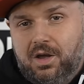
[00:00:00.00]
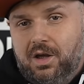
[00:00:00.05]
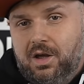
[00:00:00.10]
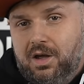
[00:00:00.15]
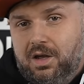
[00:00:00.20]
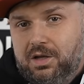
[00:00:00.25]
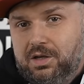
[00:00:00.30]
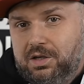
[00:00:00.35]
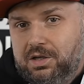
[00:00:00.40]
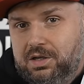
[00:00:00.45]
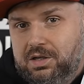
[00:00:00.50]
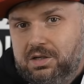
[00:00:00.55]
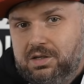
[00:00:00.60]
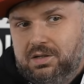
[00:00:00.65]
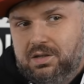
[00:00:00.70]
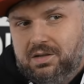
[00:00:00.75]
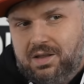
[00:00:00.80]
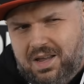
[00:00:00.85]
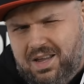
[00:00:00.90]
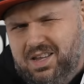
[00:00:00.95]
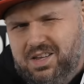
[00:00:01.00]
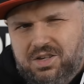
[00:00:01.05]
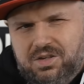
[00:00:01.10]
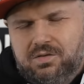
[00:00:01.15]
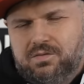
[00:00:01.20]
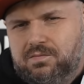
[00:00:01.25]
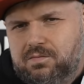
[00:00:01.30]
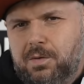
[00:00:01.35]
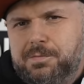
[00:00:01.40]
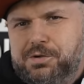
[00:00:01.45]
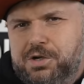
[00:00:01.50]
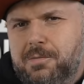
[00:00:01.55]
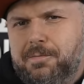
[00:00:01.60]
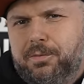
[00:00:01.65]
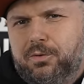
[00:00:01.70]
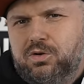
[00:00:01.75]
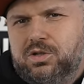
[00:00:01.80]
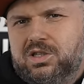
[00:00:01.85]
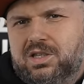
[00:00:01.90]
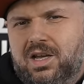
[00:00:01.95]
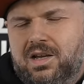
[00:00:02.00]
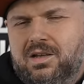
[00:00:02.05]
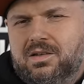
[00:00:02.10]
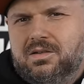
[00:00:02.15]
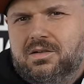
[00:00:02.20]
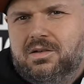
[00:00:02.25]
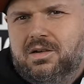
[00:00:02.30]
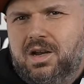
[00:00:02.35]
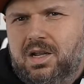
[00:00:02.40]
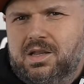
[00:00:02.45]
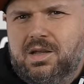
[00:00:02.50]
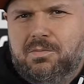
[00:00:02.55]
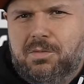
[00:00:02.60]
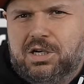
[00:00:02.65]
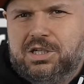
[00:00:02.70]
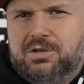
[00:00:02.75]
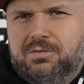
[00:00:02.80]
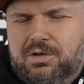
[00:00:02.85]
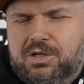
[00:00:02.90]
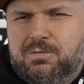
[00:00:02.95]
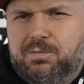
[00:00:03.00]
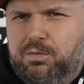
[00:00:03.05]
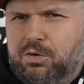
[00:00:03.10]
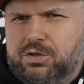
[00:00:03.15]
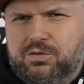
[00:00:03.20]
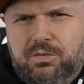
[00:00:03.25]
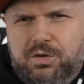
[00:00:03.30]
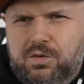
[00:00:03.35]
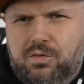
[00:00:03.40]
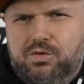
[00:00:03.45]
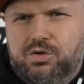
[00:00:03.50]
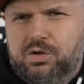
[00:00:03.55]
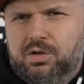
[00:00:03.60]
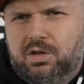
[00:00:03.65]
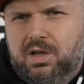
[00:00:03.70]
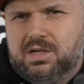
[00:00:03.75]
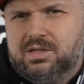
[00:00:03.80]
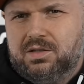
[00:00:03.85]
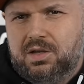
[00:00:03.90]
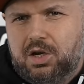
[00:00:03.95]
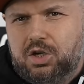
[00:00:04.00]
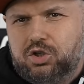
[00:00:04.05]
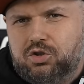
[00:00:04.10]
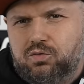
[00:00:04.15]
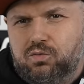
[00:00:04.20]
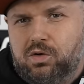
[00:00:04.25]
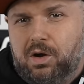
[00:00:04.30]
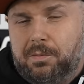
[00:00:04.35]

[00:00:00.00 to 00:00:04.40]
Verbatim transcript: and in general, just for home use, a very cool thing, because you can do everything on it.